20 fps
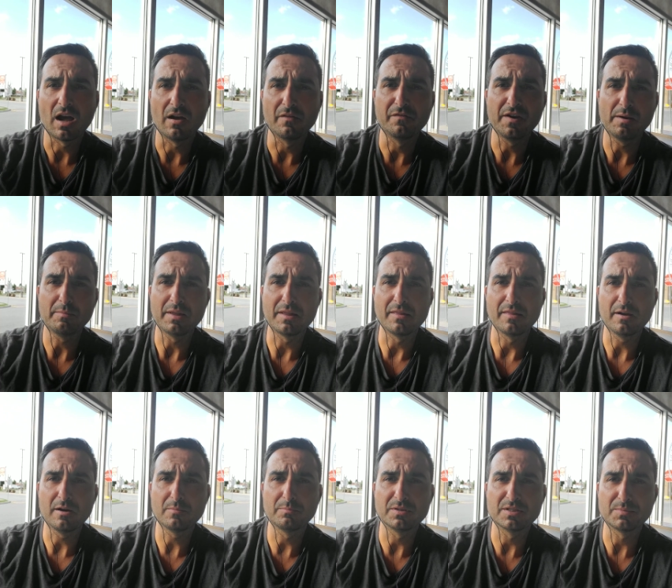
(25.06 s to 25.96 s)
family
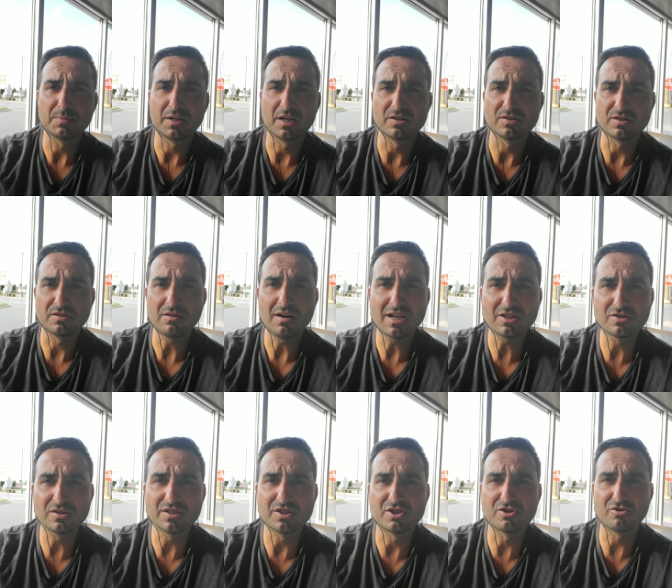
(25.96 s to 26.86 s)
therapist because they're
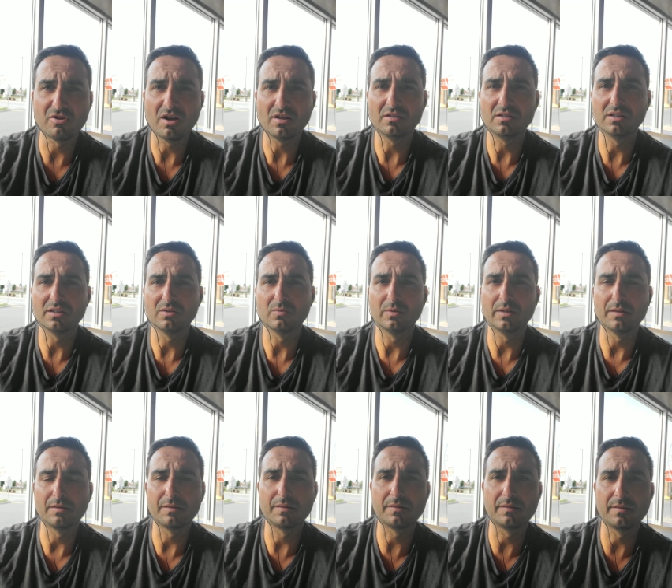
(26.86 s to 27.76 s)
actually struggling
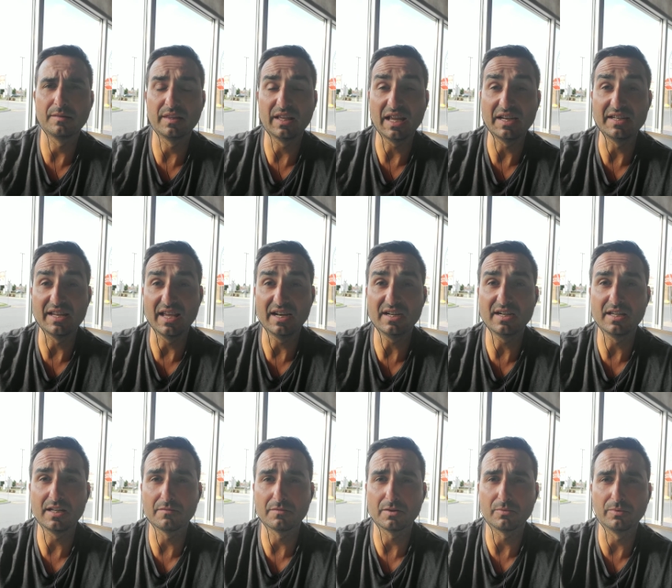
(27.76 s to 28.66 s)
with the
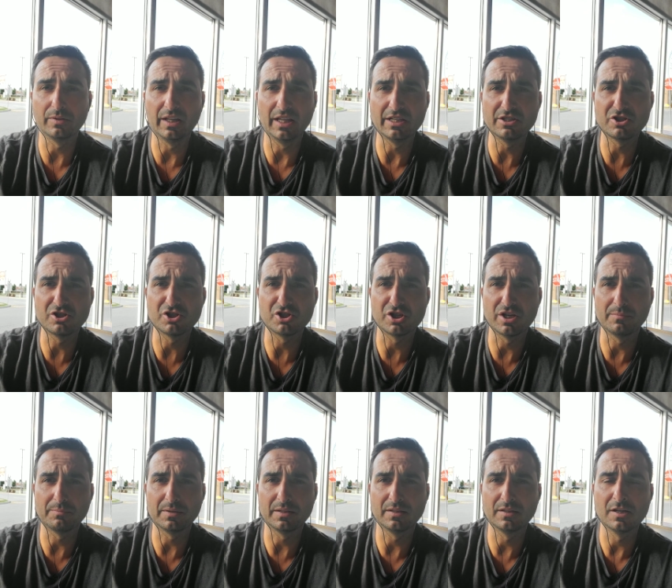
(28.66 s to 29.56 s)
identity of their
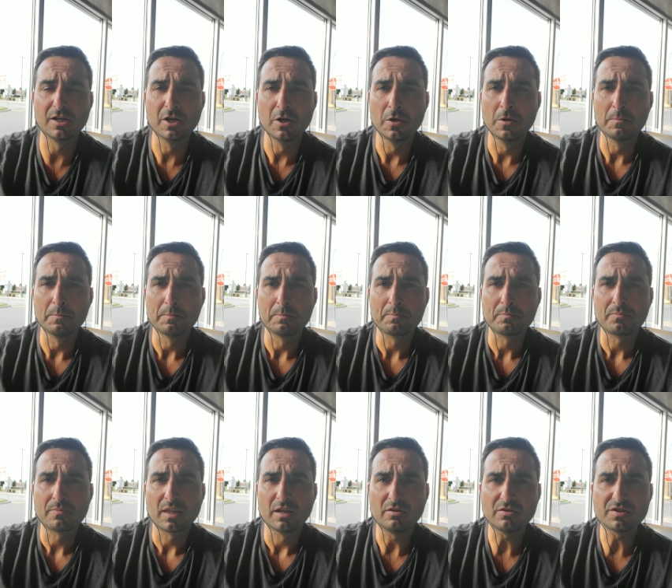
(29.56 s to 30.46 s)
relationship. And
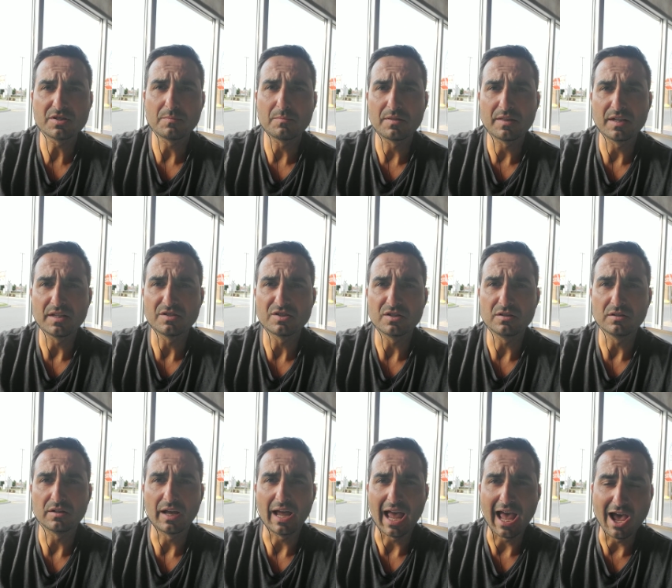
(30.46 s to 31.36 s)
here's some things to
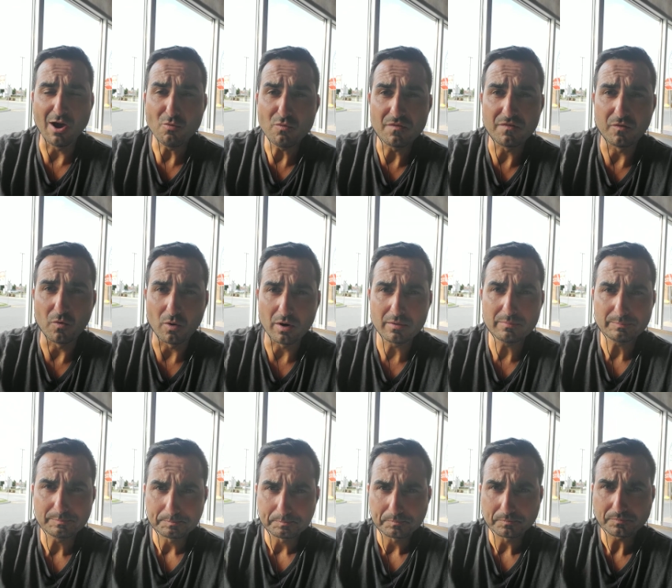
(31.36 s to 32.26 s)
look out for
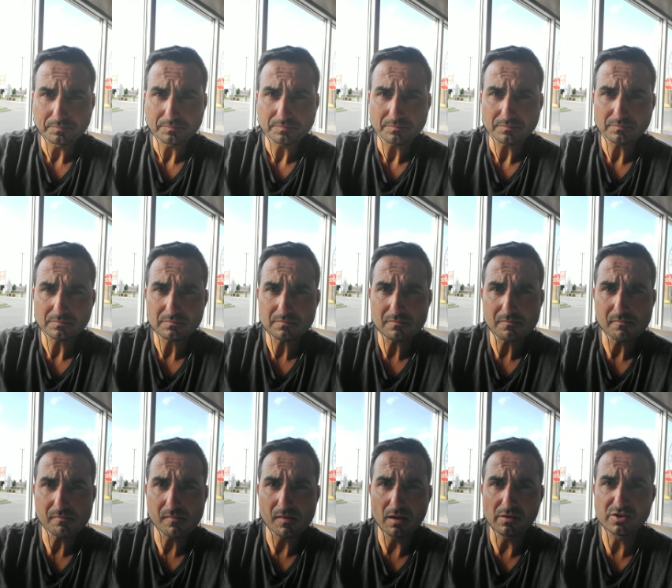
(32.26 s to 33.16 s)

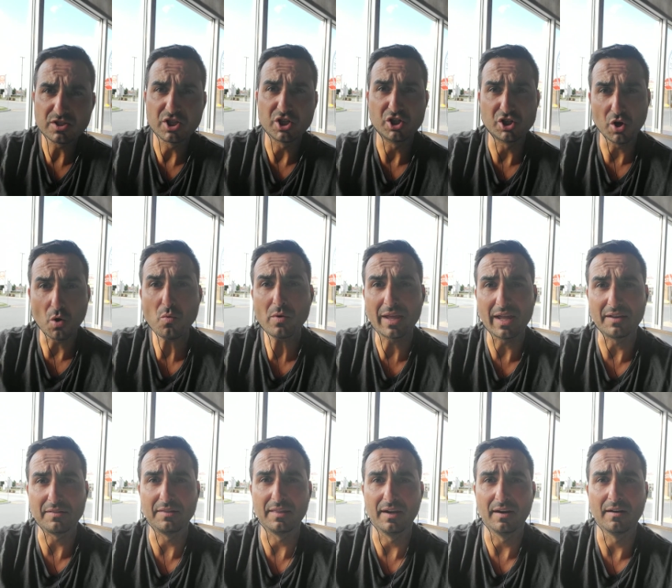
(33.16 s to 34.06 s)
so you don't
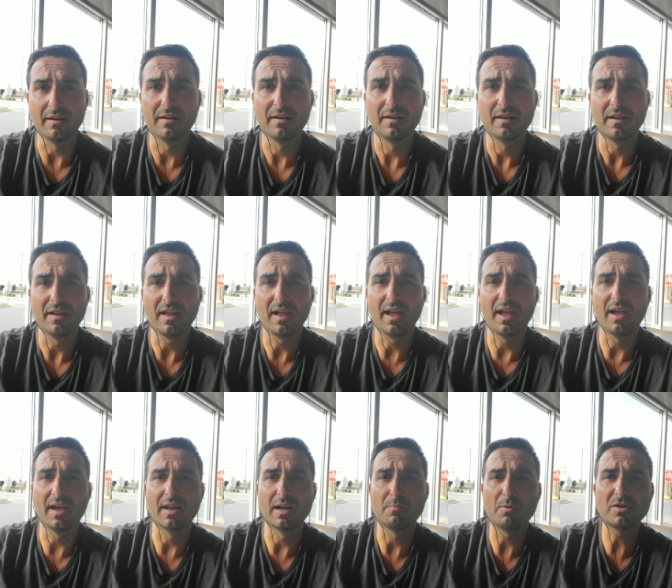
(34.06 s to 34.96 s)
get there.
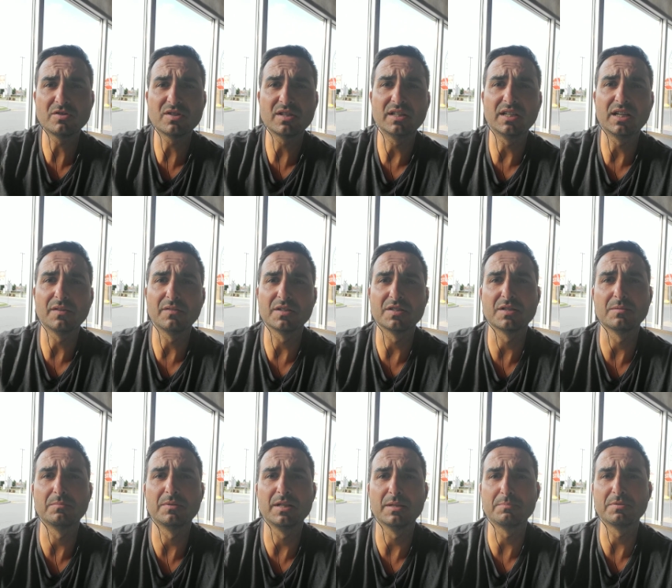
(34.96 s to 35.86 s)
And I'm also going to give you
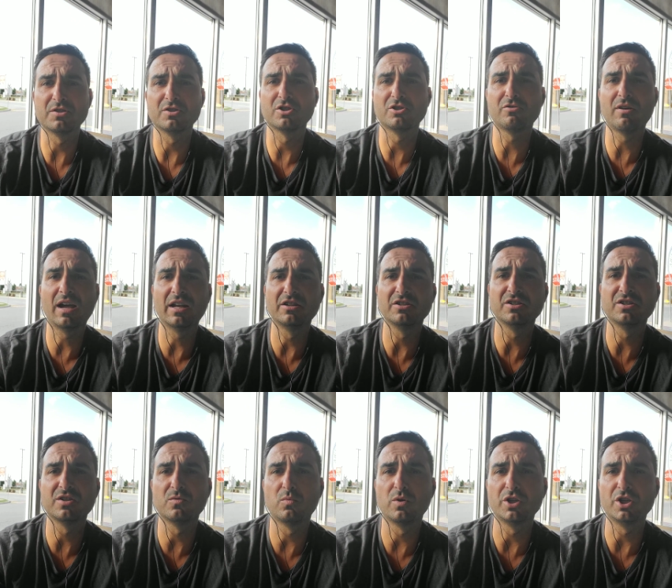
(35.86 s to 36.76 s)
some tips and
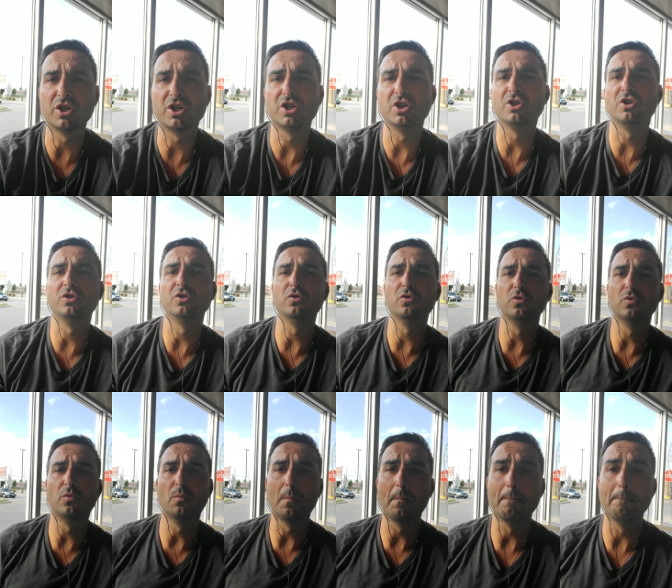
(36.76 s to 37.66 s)
strategies of what you can
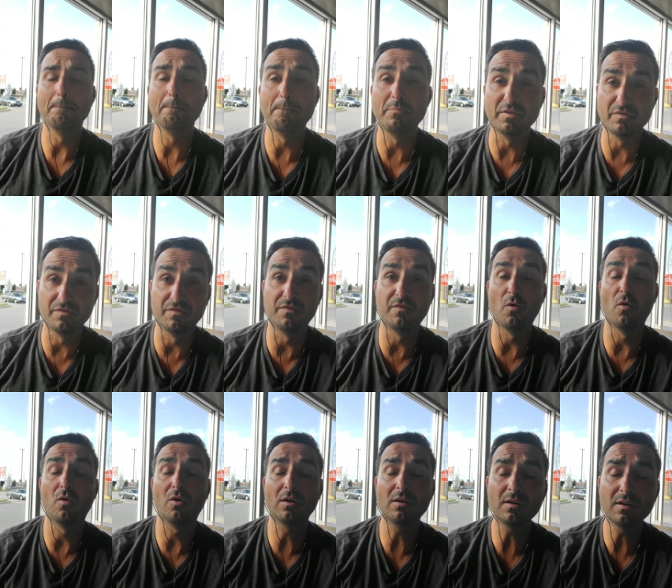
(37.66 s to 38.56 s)
do
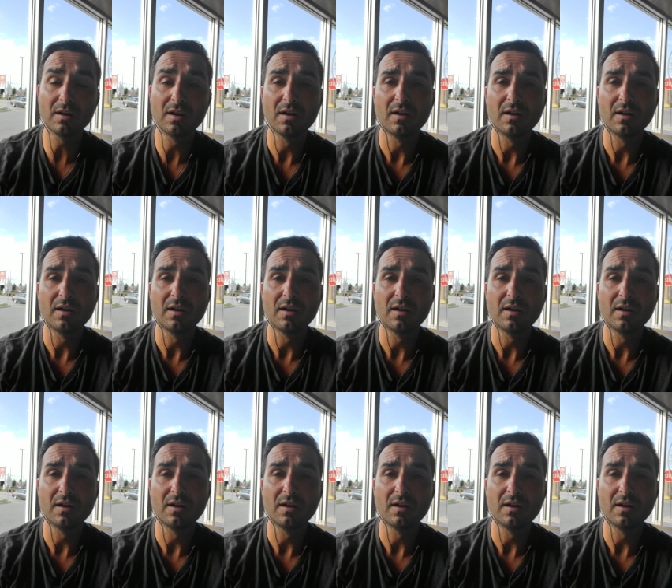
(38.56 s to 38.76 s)
before